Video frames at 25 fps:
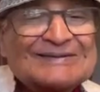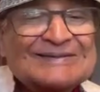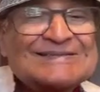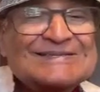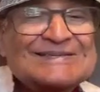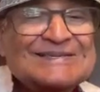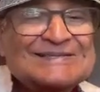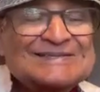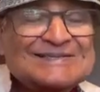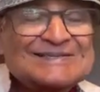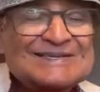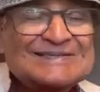
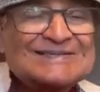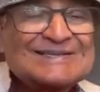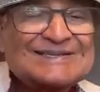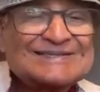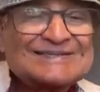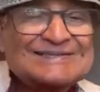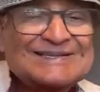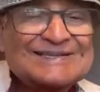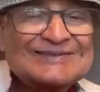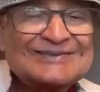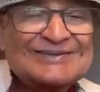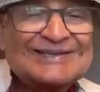This is
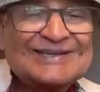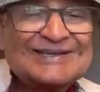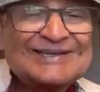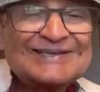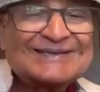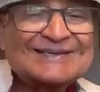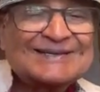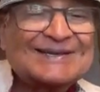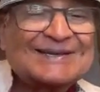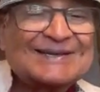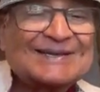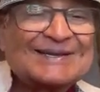the
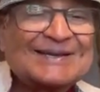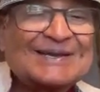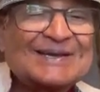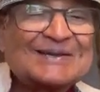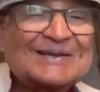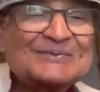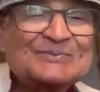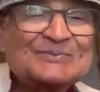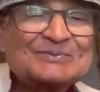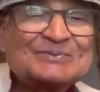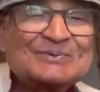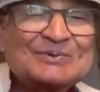thing.
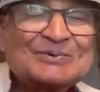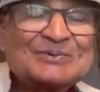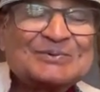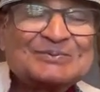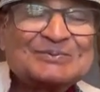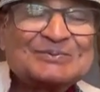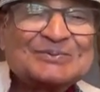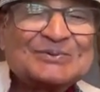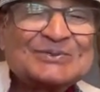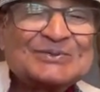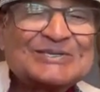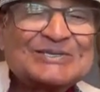And
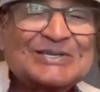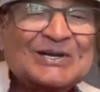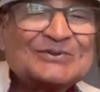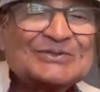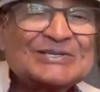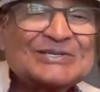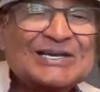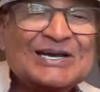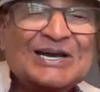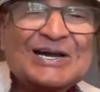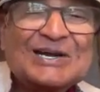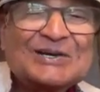
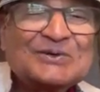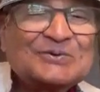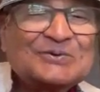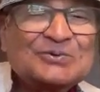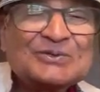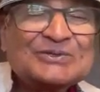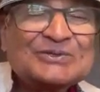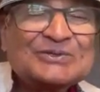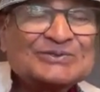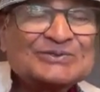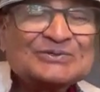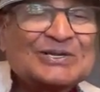without the heart,
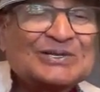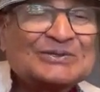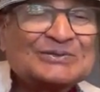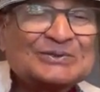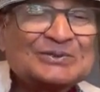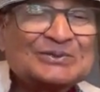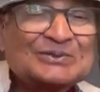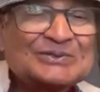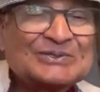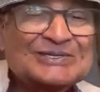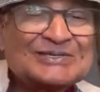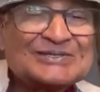we could
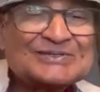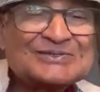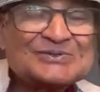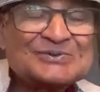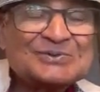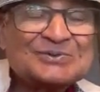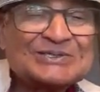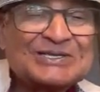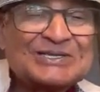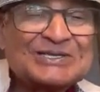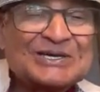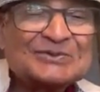not do
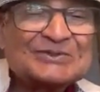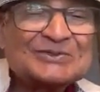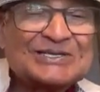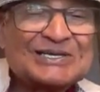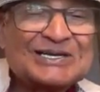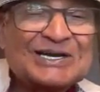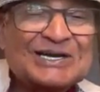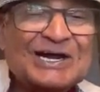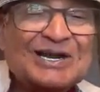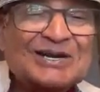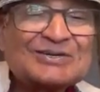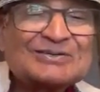this. Without
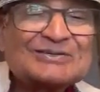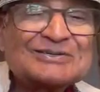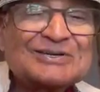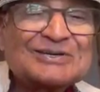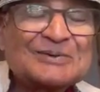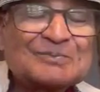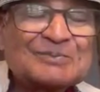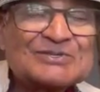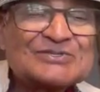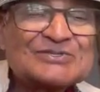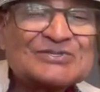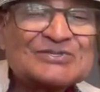the
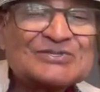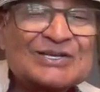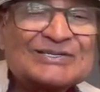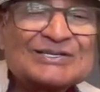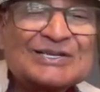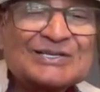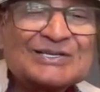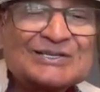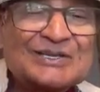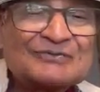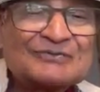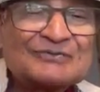heart
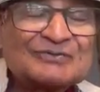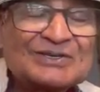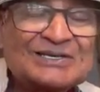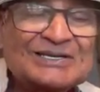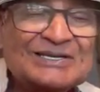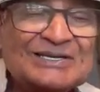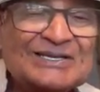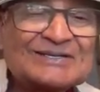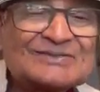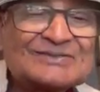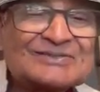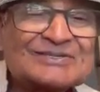representing the
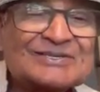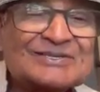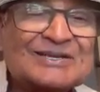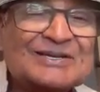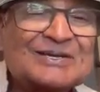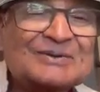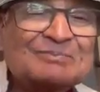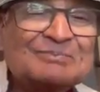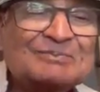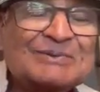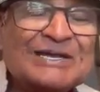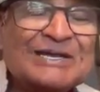feelings,
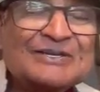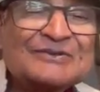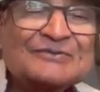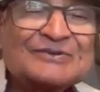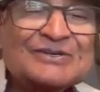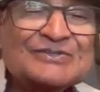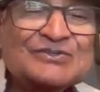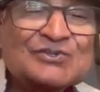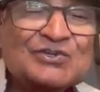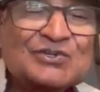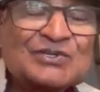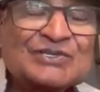
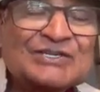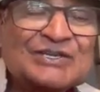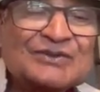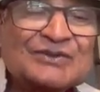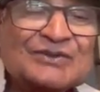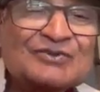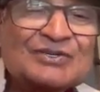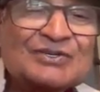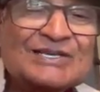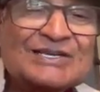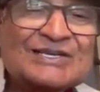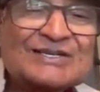manifesting the
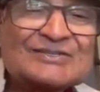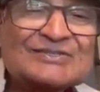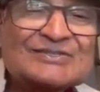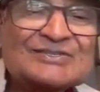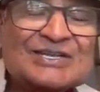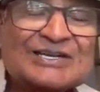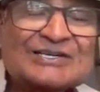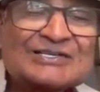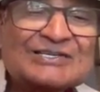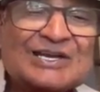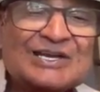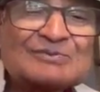
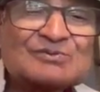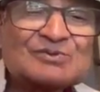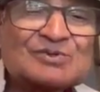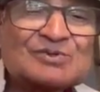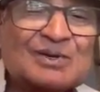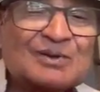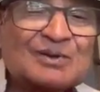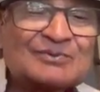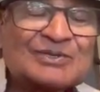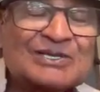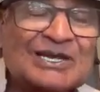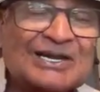feelings that comes
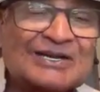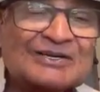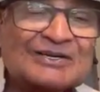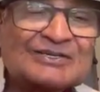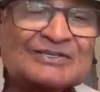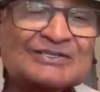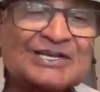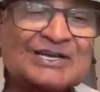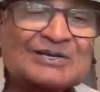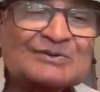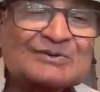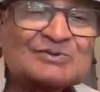from the
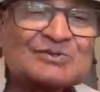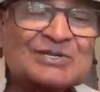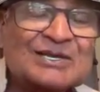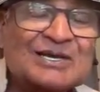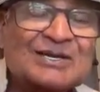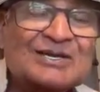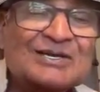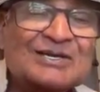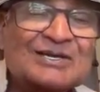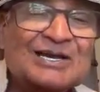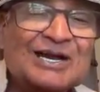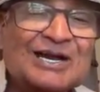archetypes.
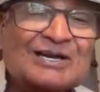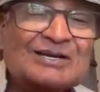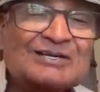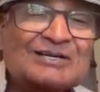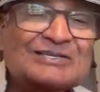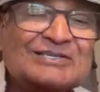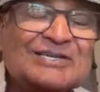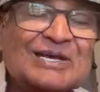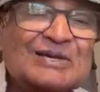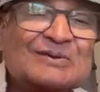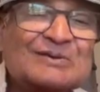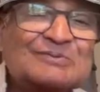
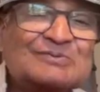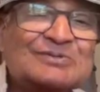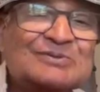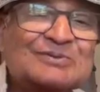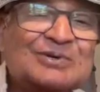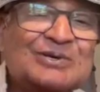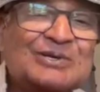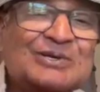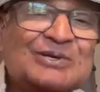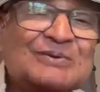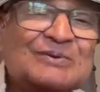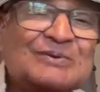Archetypes
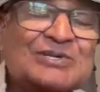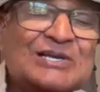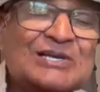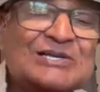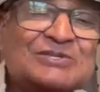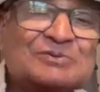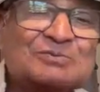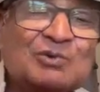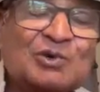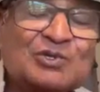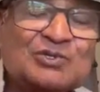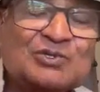gives
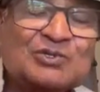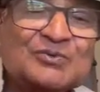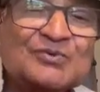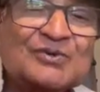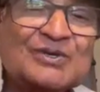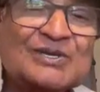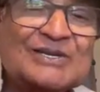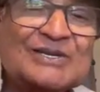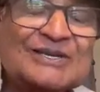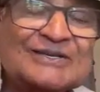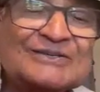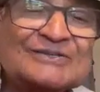us both
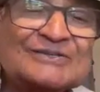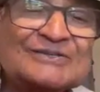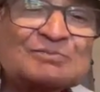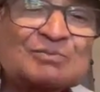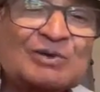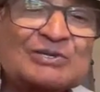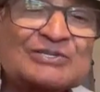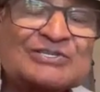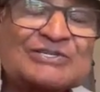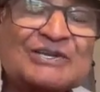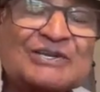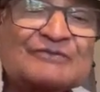feelings,
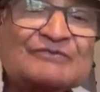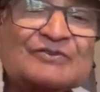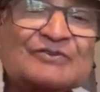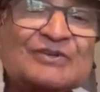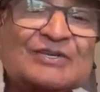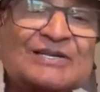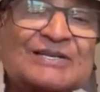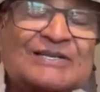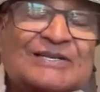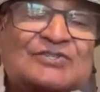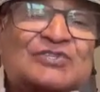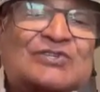positive
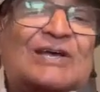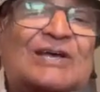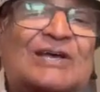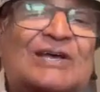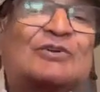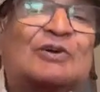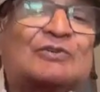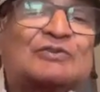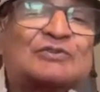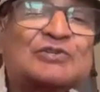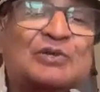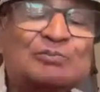feelings,
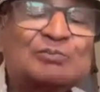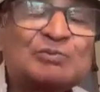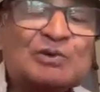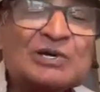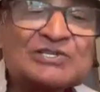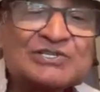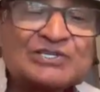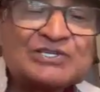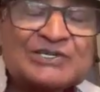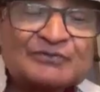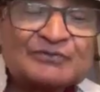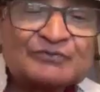and also
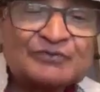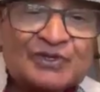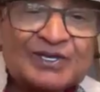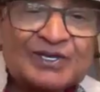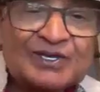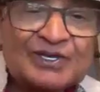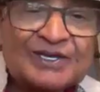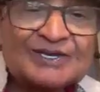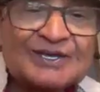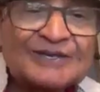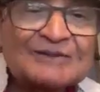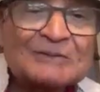positive
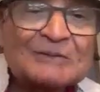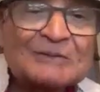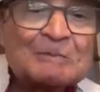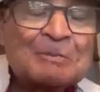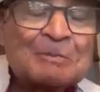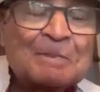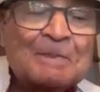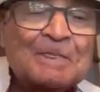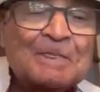thinking.